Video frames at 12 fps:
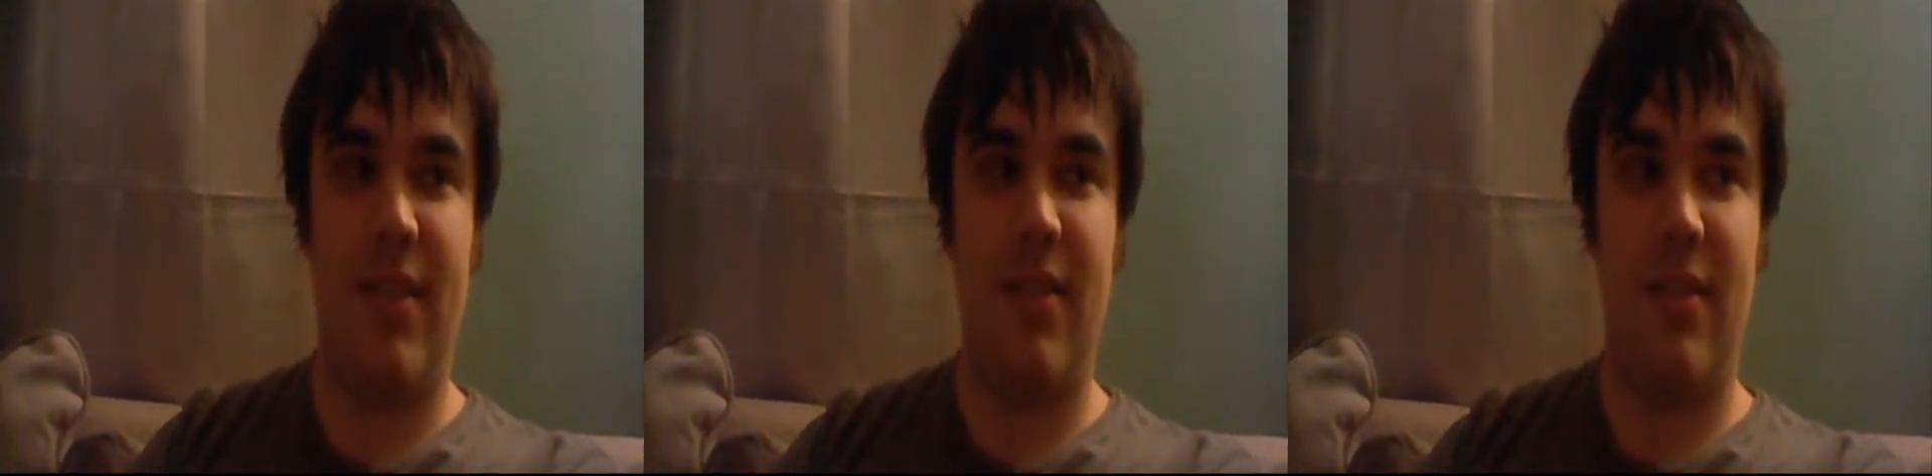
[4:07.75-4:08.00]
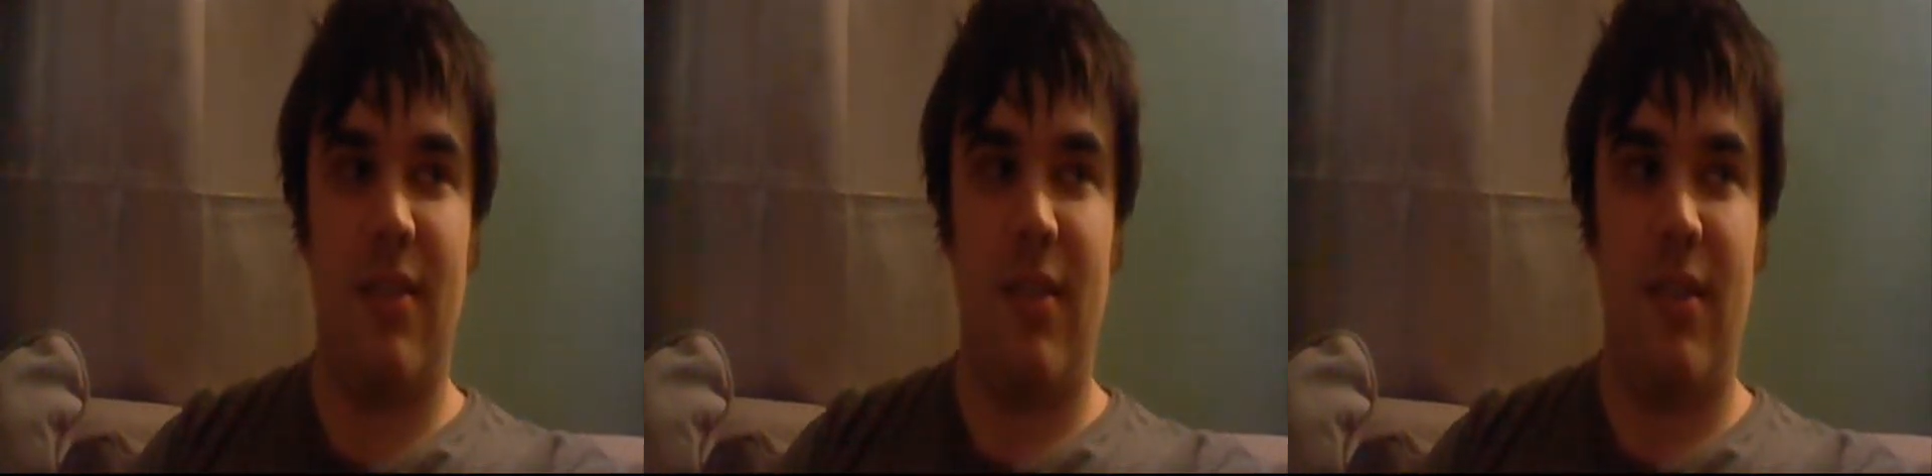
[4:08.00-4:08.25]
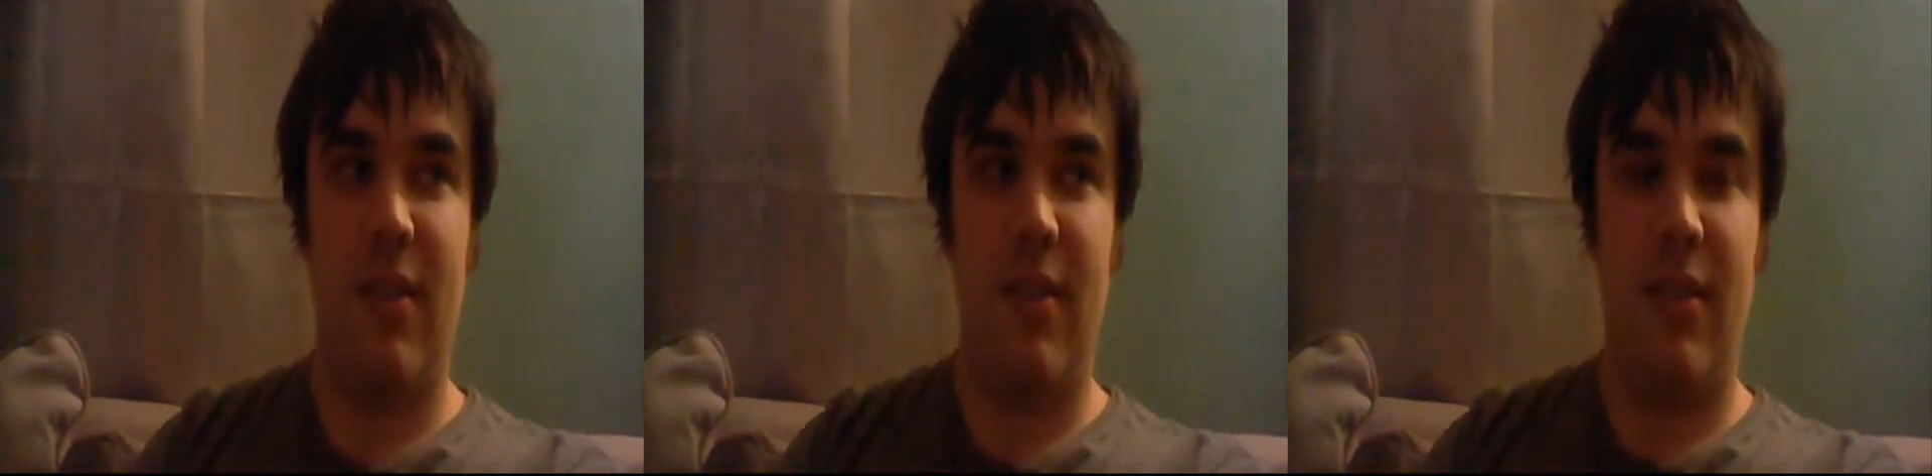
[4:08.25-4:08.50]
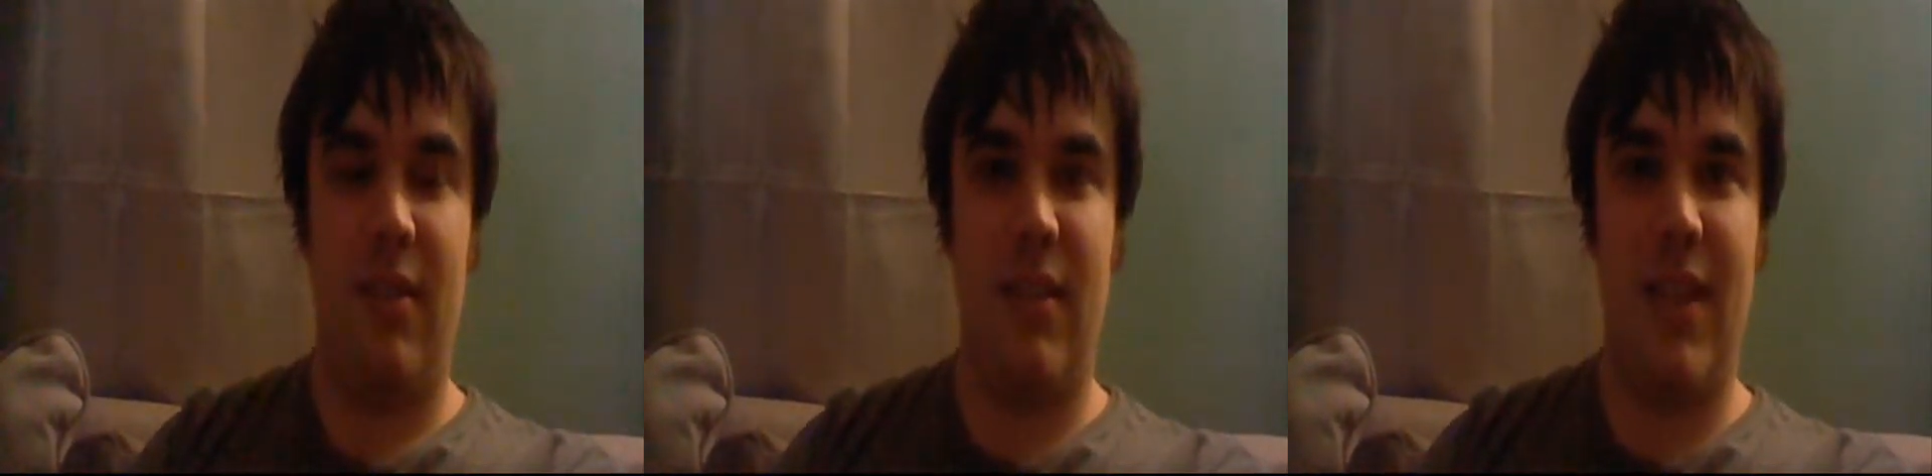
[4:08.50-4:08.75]
It's
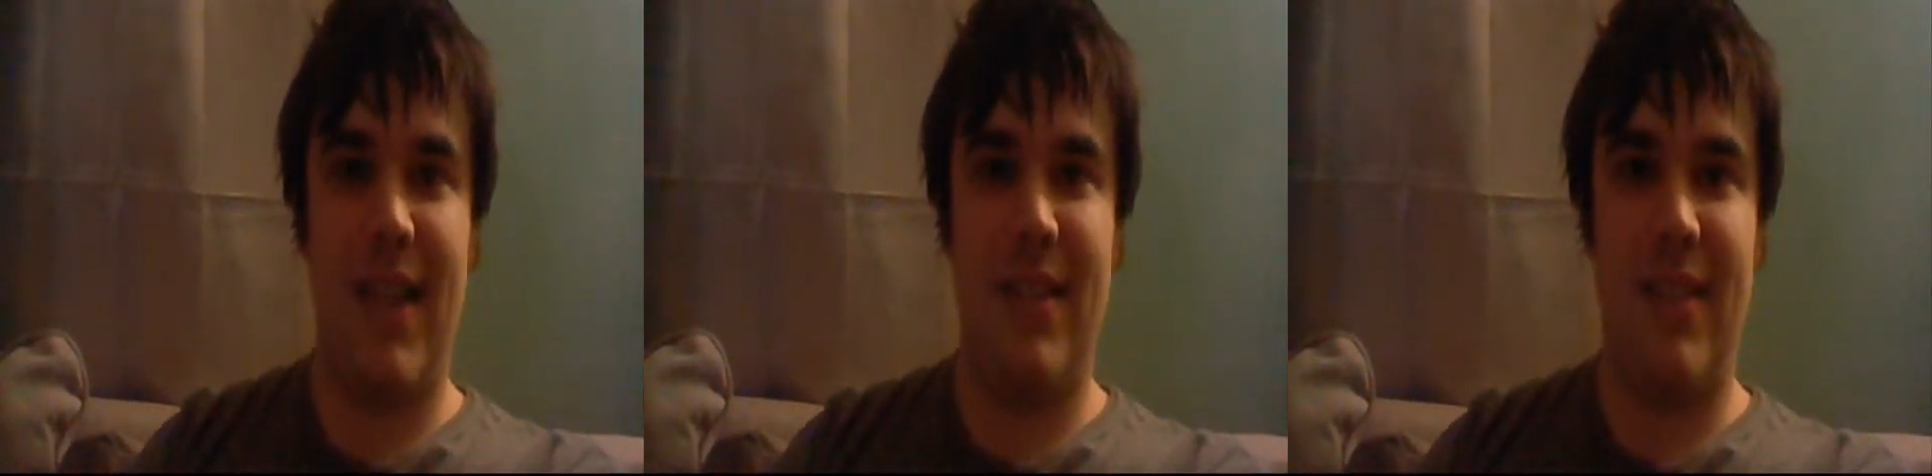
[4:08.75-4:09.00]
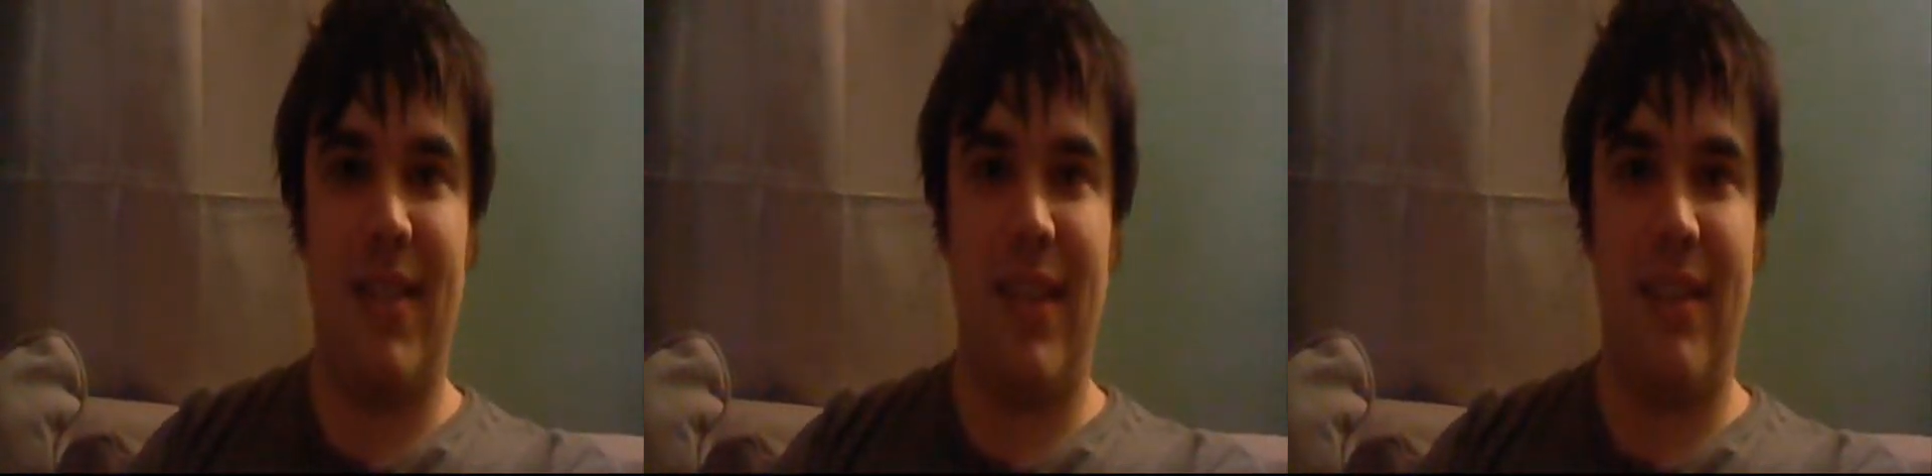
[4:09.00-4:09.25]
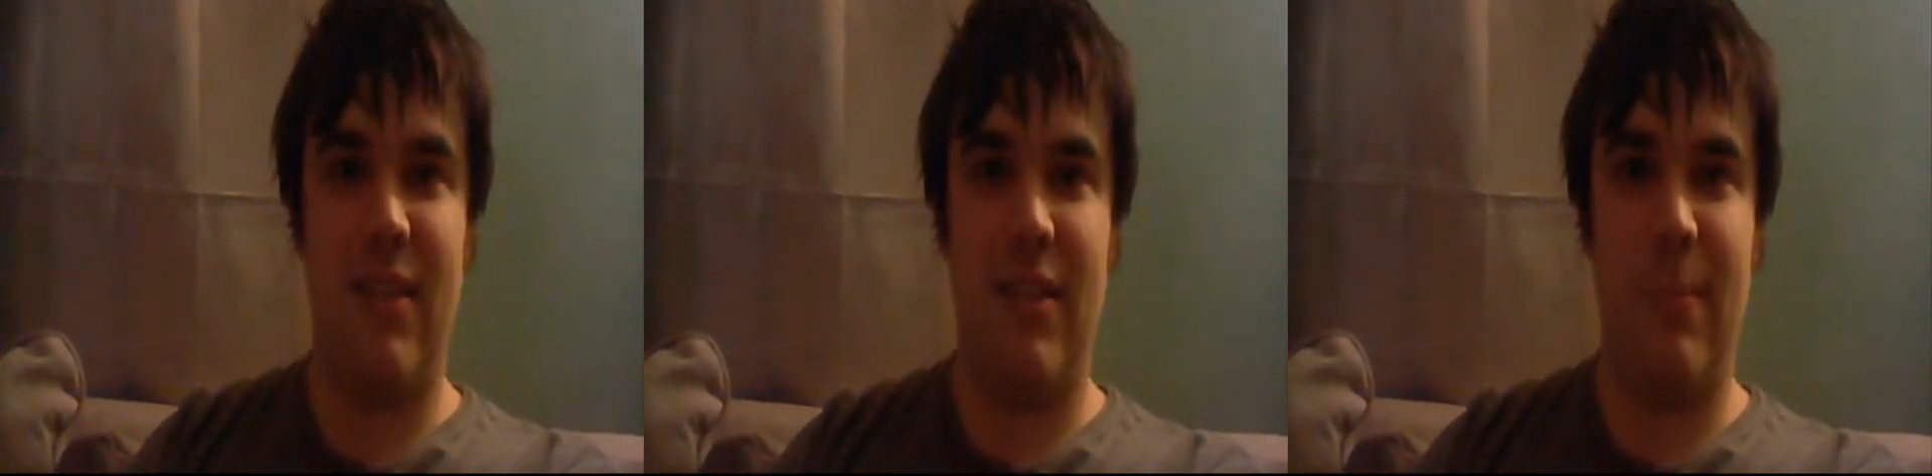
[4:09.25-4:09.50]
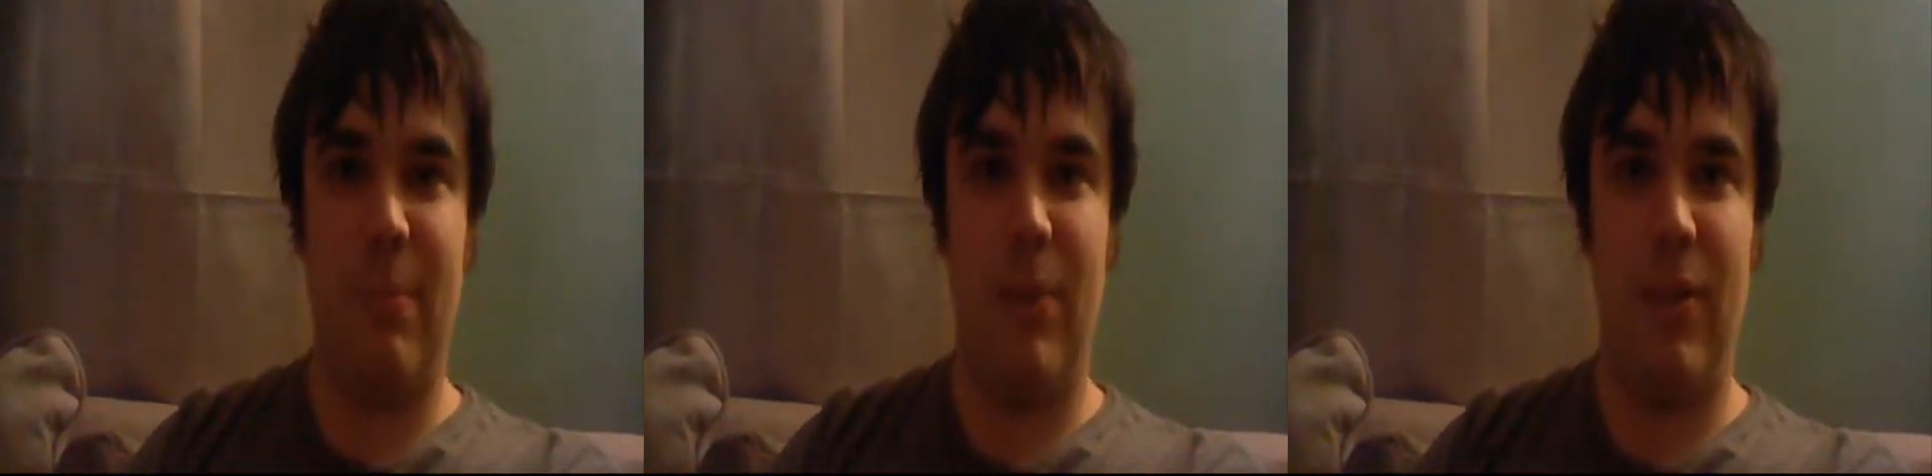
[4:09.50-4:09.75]
nice
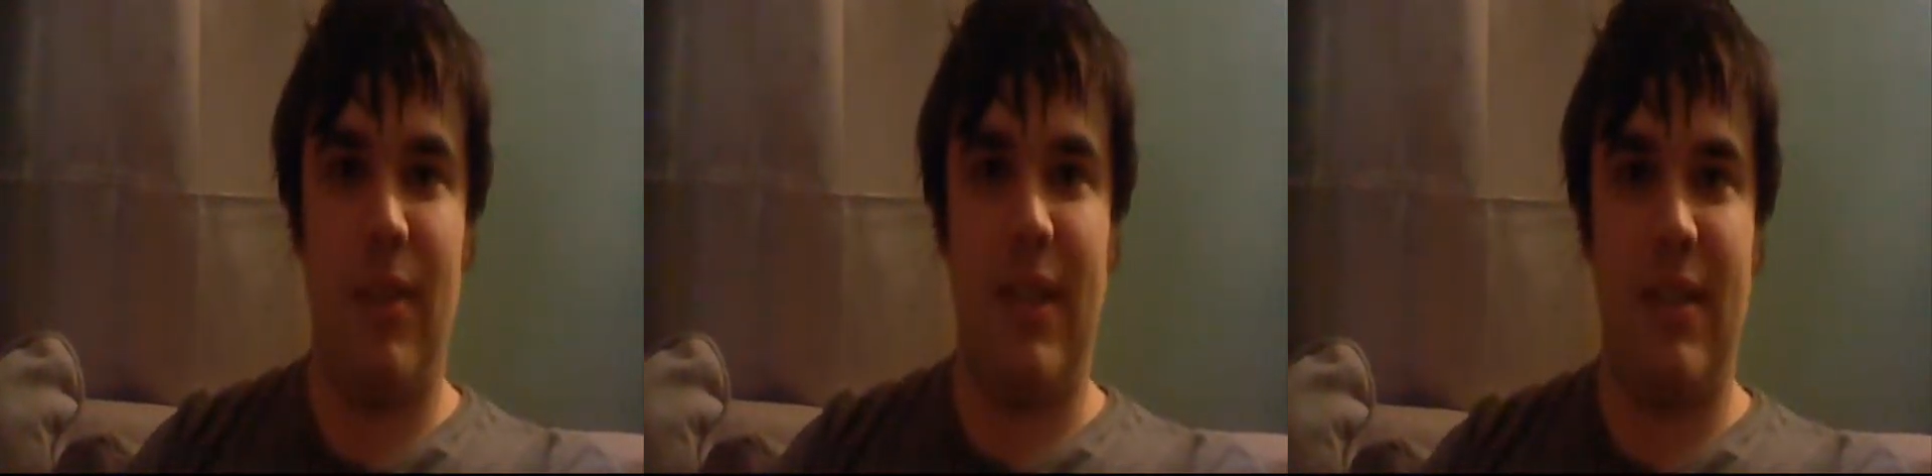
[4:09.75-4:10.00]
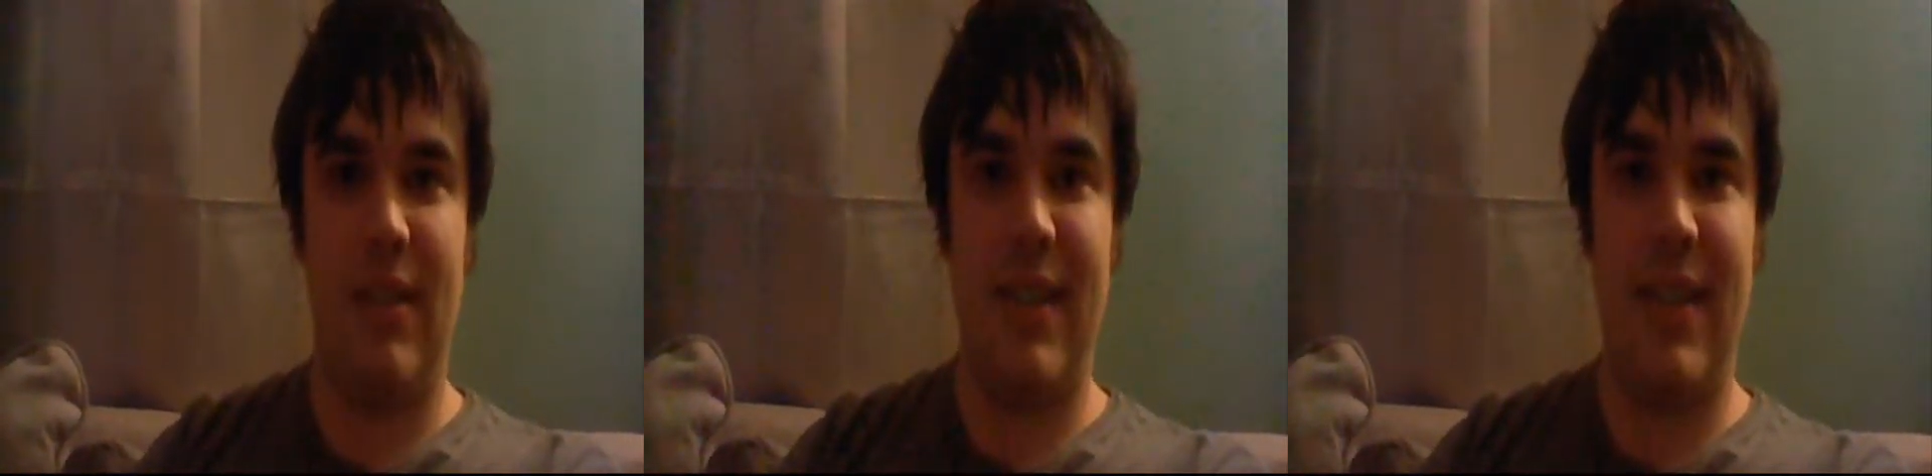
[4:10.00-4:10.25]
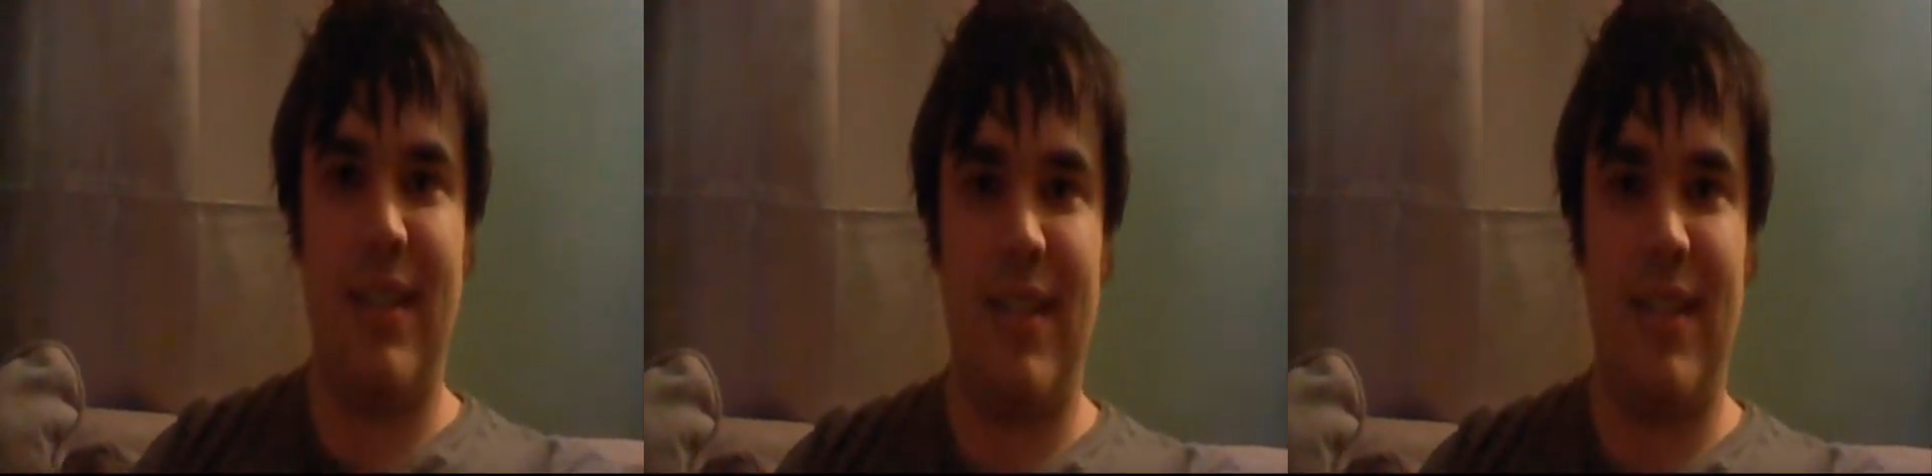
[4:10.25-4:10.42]
and simple and